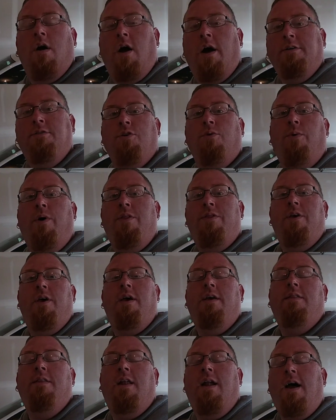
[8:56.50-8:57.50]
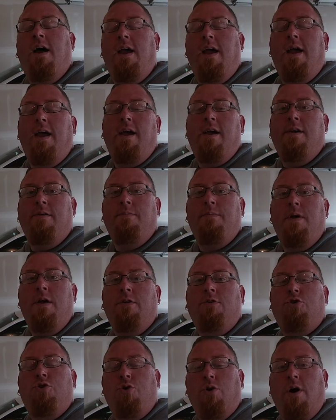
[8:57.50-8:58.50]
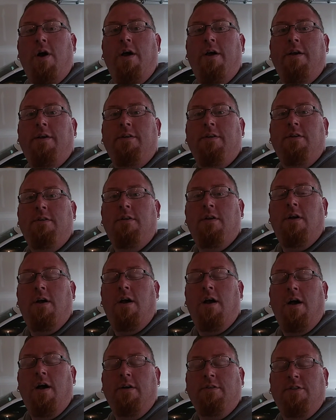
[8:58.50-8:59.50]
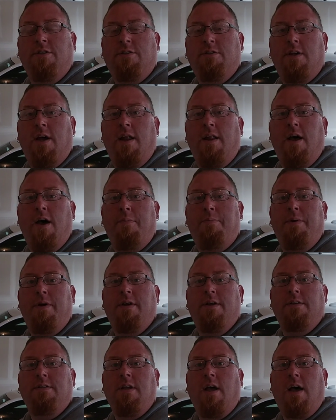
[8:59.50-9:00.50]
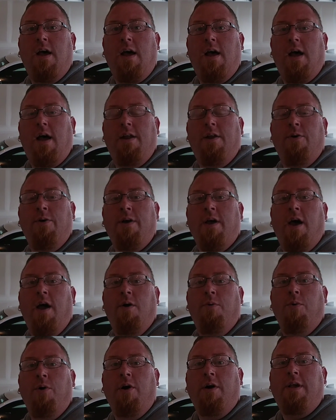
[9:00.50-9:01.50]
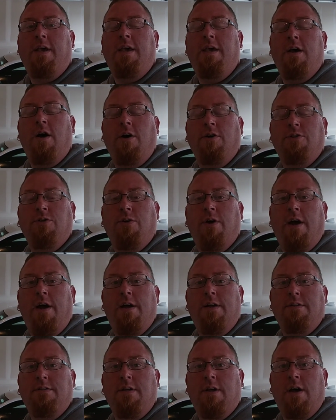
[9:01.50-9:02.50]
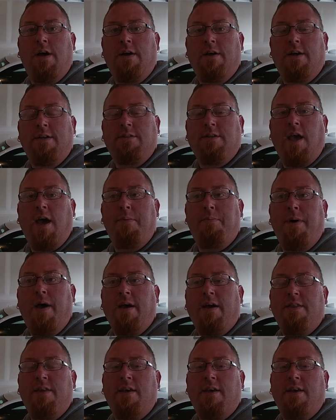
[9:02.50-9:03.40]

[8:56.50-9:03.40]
All right, so one thing that I am trying to set up is, I know a guy at work, he also has a Scat Pack.